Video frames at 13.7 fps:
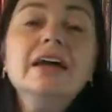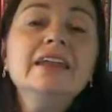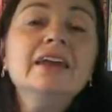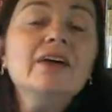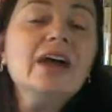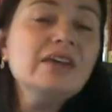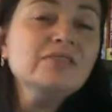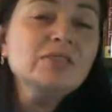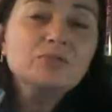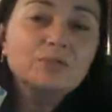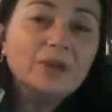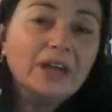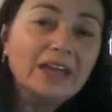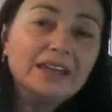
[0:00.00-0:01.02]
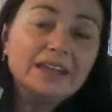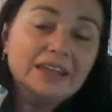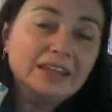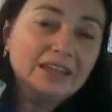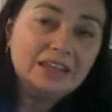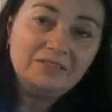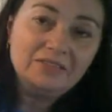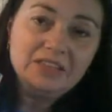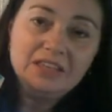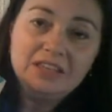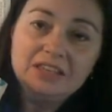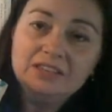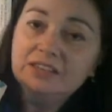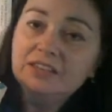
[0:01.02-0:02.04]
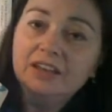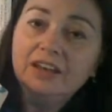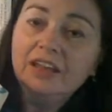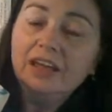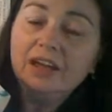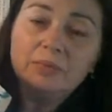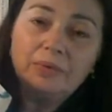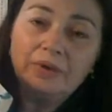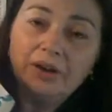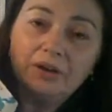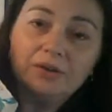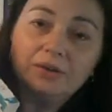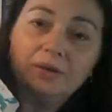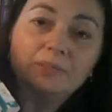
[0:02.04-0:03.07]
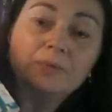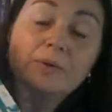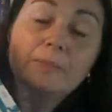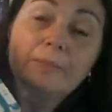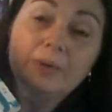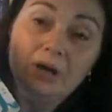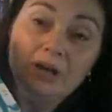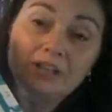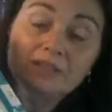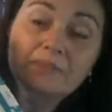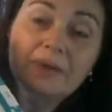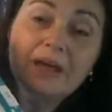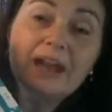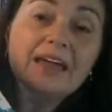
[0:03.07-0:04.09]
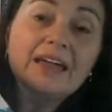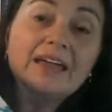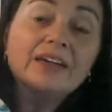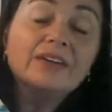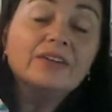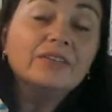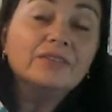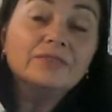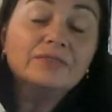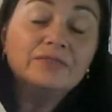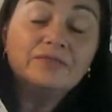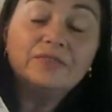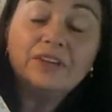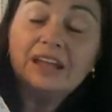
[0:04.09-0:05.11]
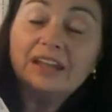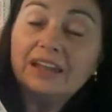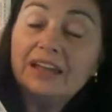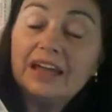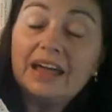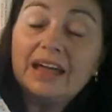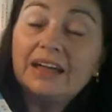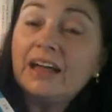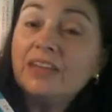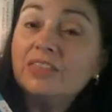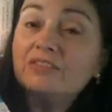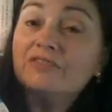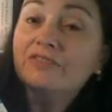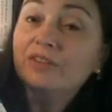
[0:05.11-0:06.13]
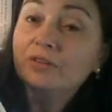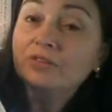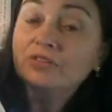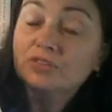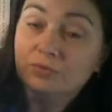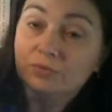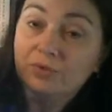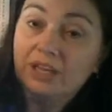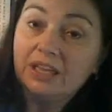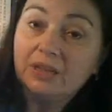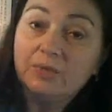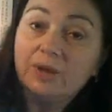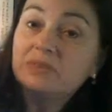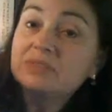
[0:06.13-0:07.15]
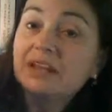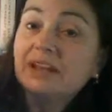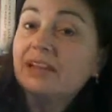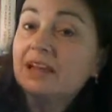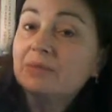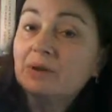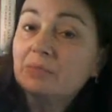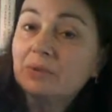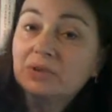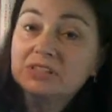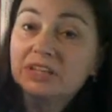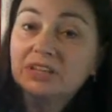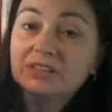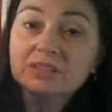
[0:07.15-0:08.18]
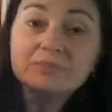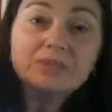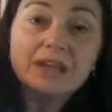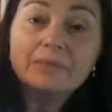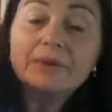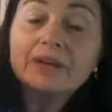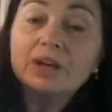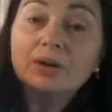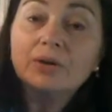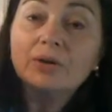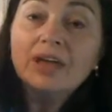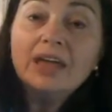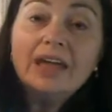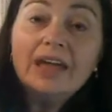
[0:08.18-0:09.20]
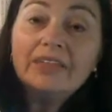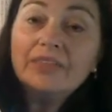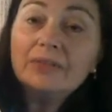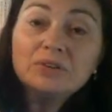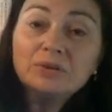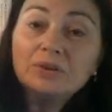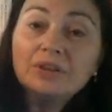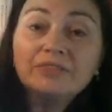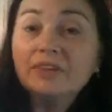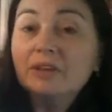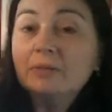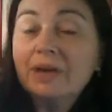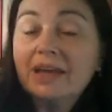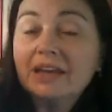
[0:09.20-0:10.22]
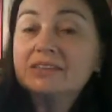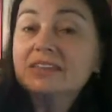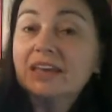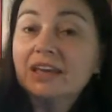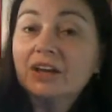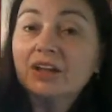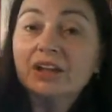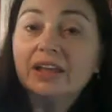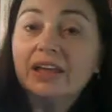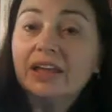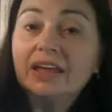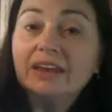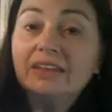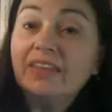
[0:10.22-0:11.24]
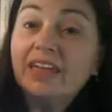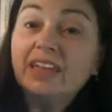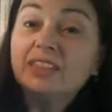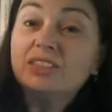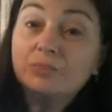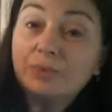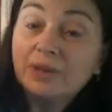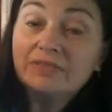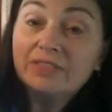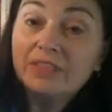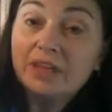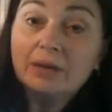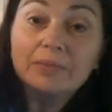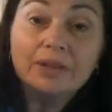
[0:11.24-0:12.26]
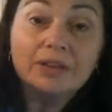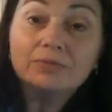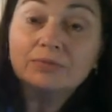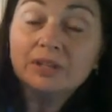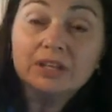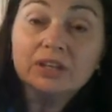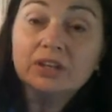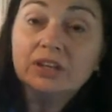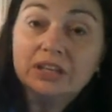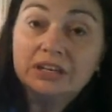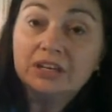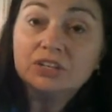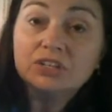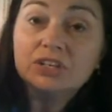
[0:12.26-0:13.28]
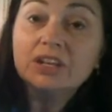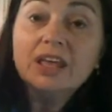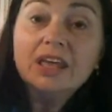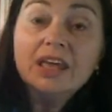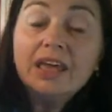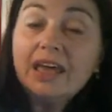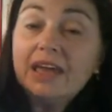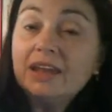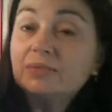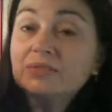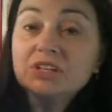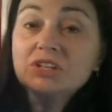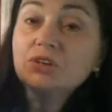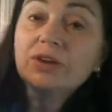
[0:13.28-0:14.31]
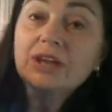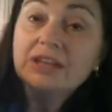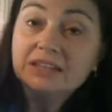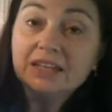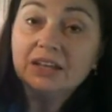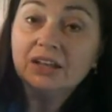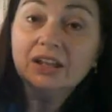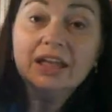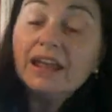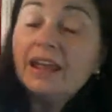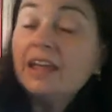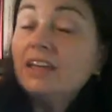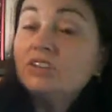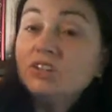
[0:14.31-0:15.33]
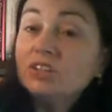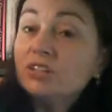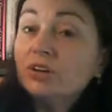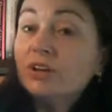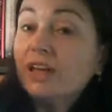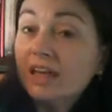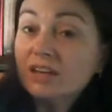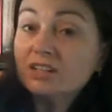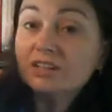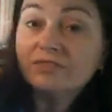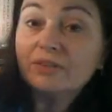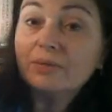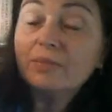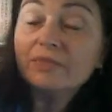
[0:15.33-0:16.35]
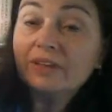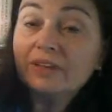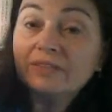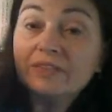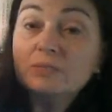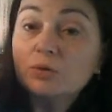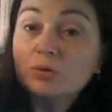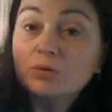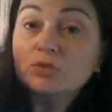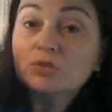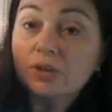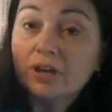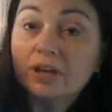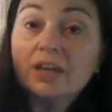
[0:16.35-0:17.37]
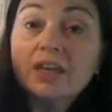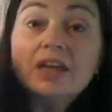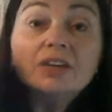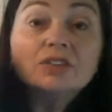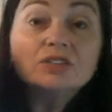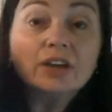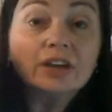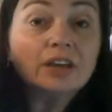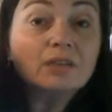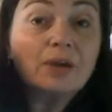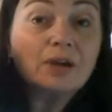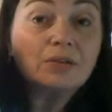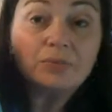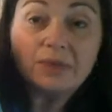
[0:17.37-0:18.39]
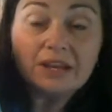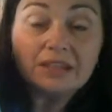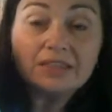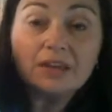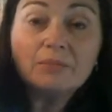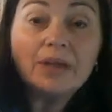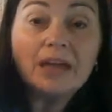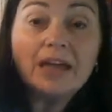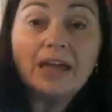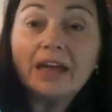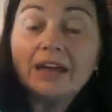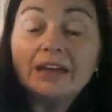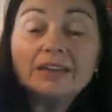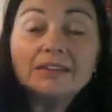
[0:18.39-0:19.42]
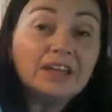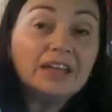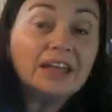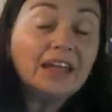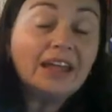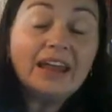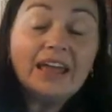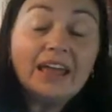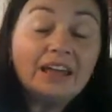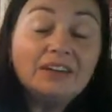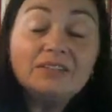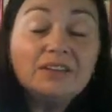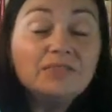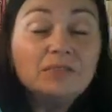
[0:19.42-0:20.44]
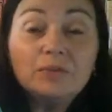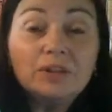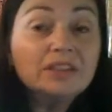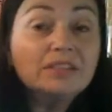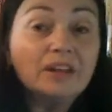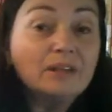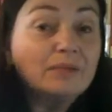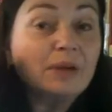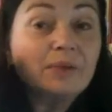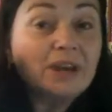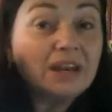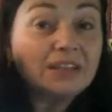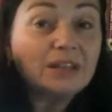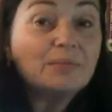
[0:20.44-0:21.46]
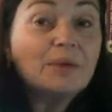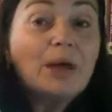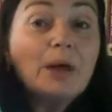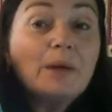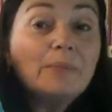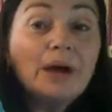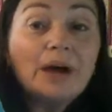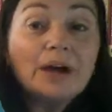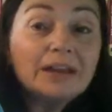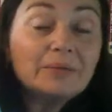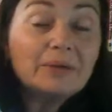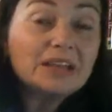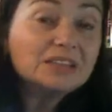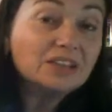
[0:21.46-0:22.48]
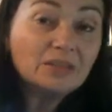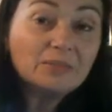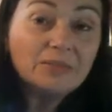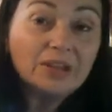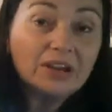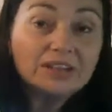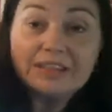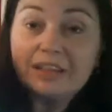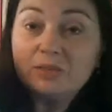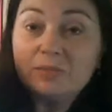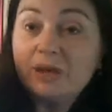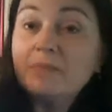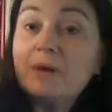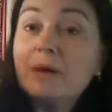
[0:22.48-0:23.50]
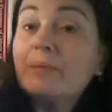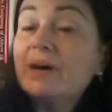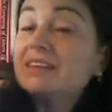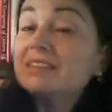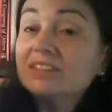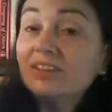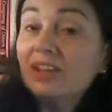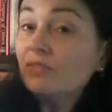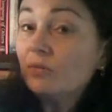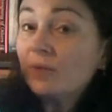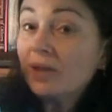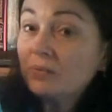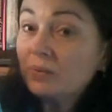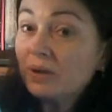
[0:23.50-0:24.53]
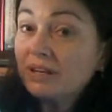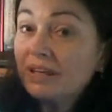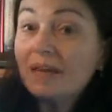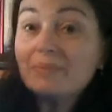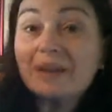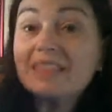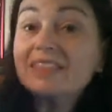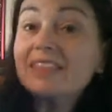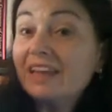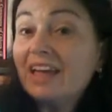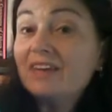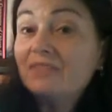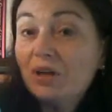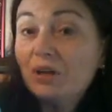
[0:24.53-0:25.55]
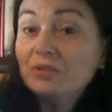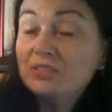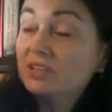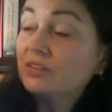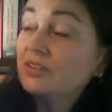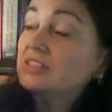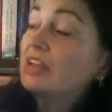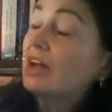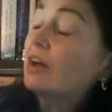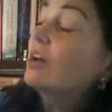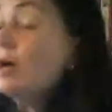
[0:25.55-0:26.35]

Now, I haven't read any of these Yada Yada Prayer Group books, but I collect, I got the first three when I was at a library book sale some time ago, and they were doing a fill a bag sale, and they had three of them in really good condition, and it was such a great deal. And I had just heard Ashley from Faithfully Moonstruck talking about reading them and and I hadn't even really thought about reading them. But when I saw them there, I decided to pick them up. I still haven't read one yet, but I think I have the whole series now.